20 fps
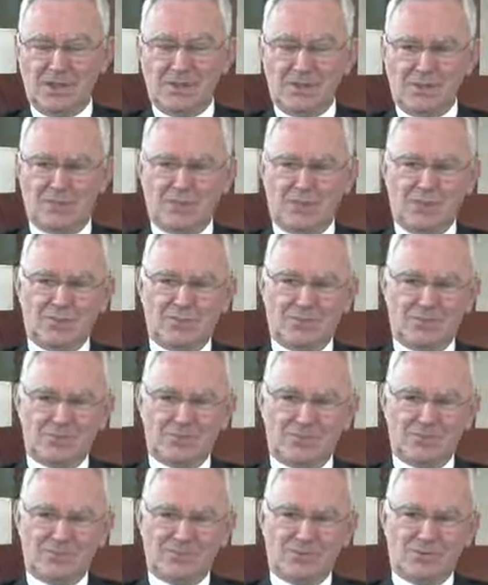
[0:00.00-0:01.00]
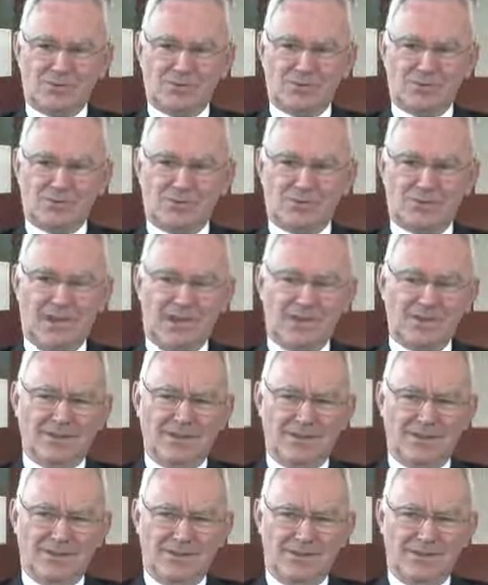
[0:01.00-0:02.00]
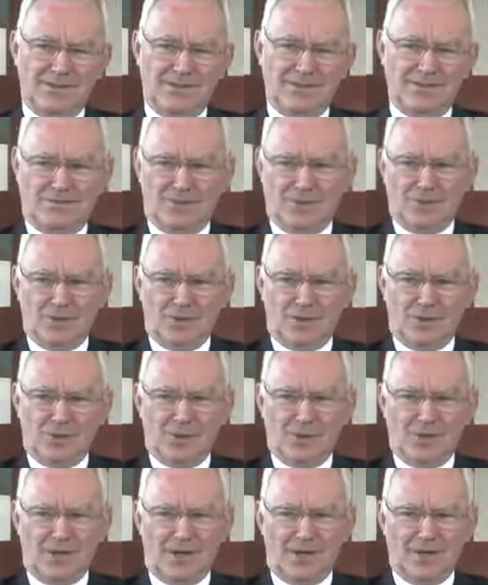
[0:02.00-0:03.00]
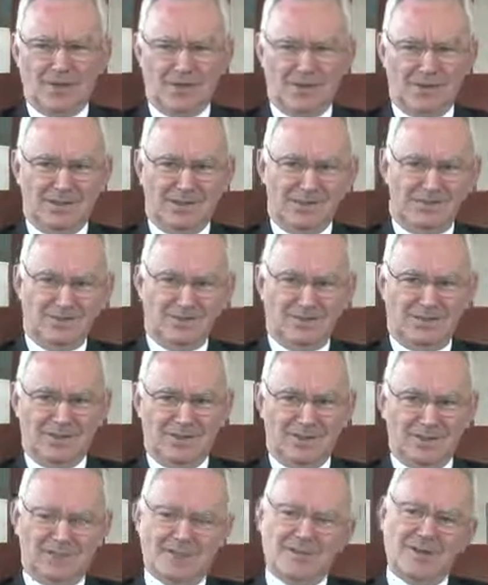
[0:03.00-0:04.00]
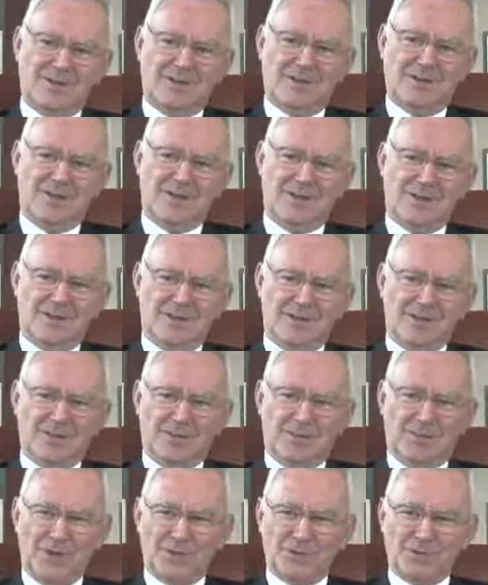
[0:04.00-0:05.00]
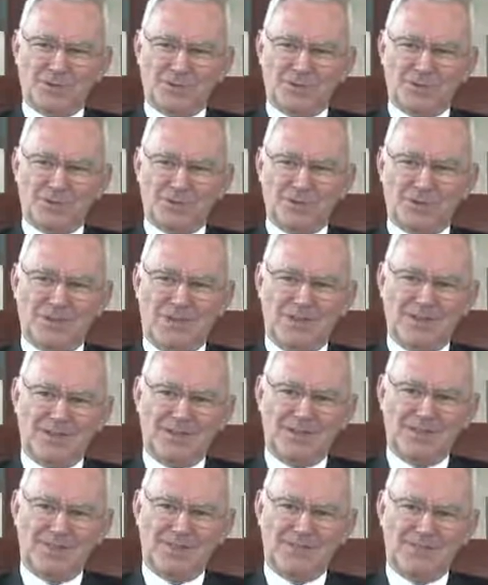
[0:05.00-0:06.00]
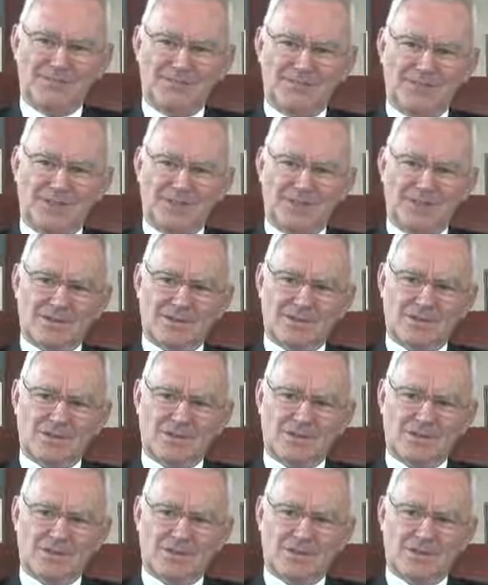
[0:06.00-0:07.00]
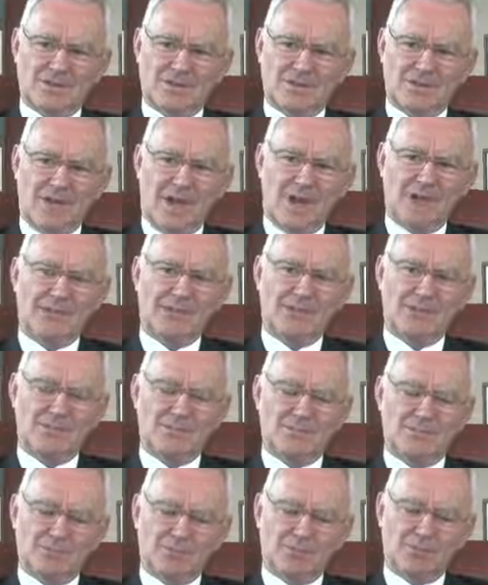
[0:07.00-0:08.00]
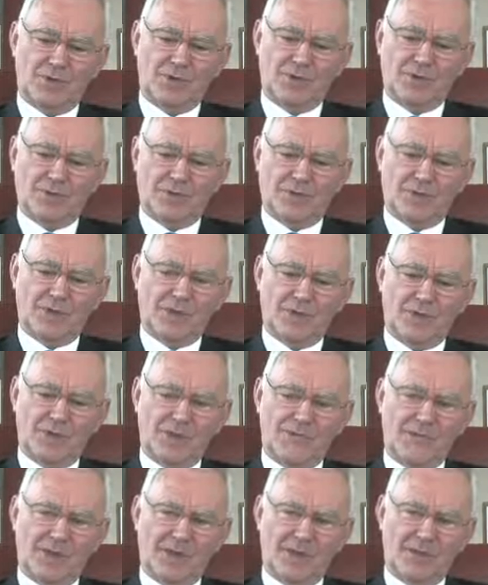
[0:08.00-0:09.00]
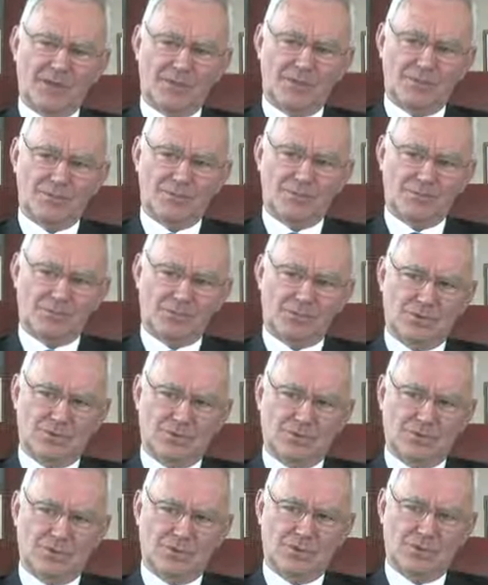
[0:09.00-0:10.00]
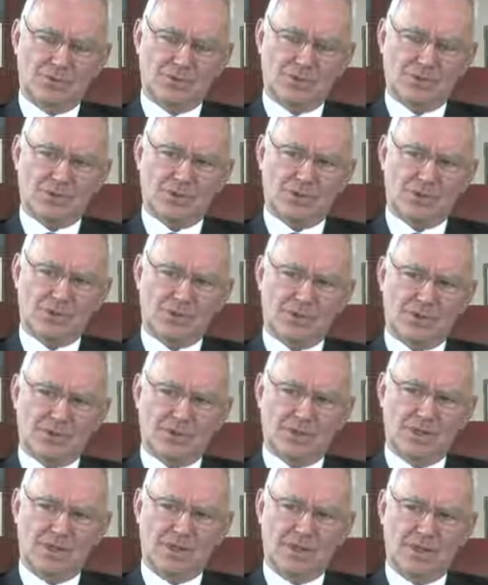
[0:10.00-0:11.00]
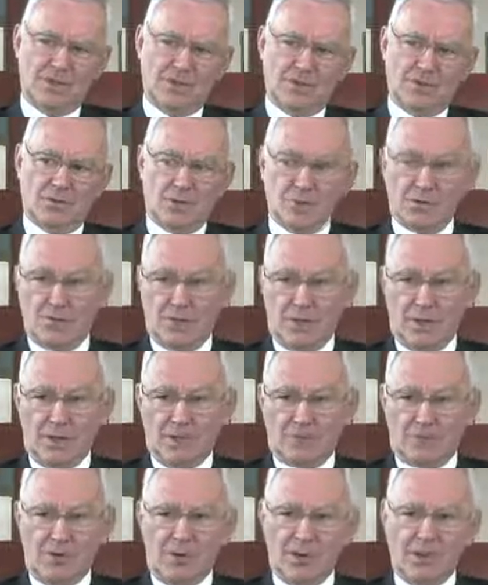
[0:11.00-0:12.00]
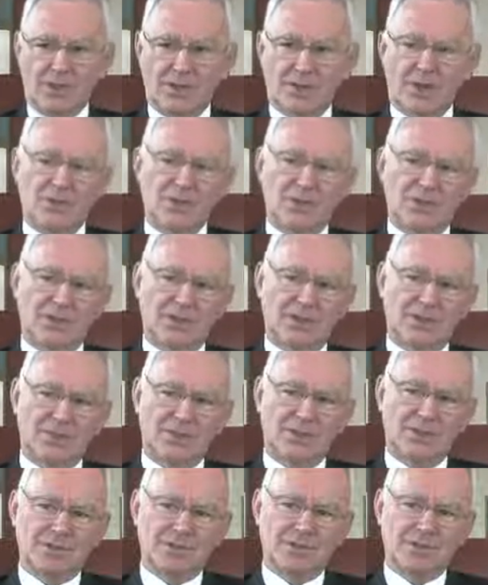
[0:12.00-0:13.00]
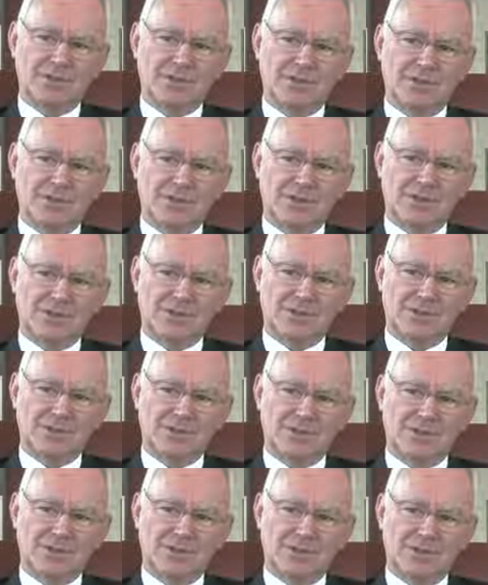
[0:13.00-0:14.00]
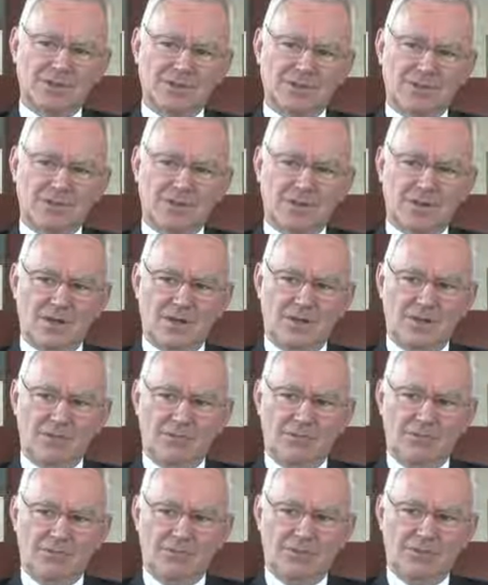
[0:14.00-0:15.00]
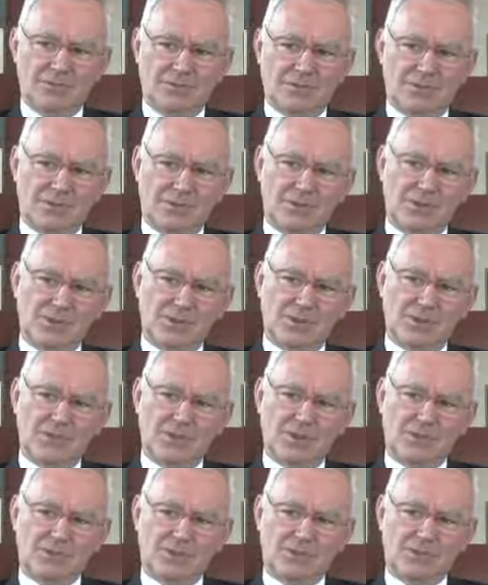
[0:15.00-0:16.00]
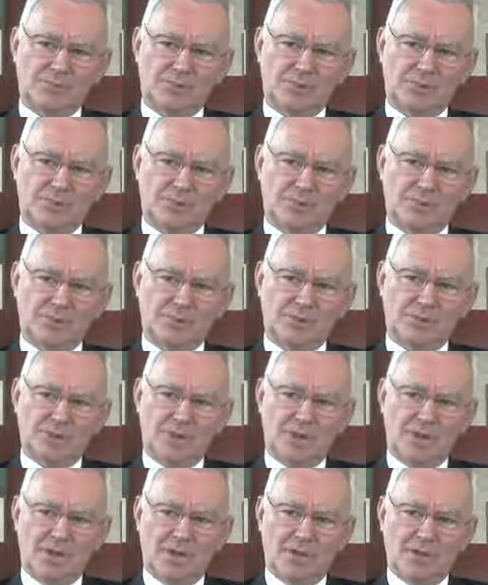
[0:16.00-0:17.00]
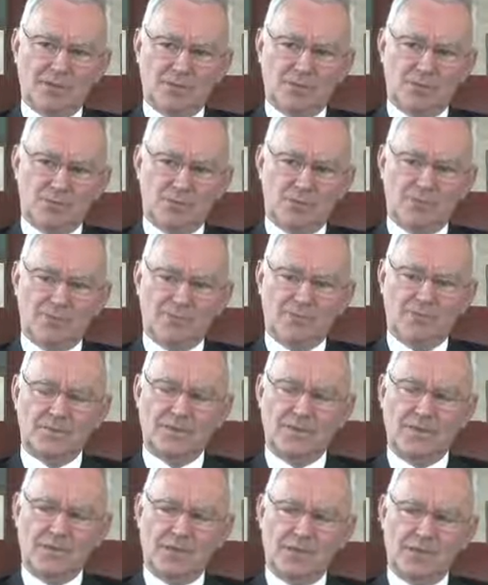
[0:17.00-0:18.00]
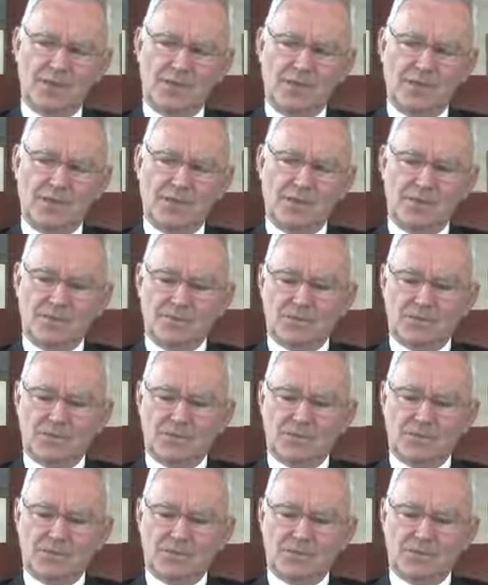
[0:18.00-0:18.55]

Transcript: business purpose. So IT, you don't do IT for the pleasure to do IT. So IT must bring an added value to the business process. And as we are a growing company, what is critical is that we fix the business process through an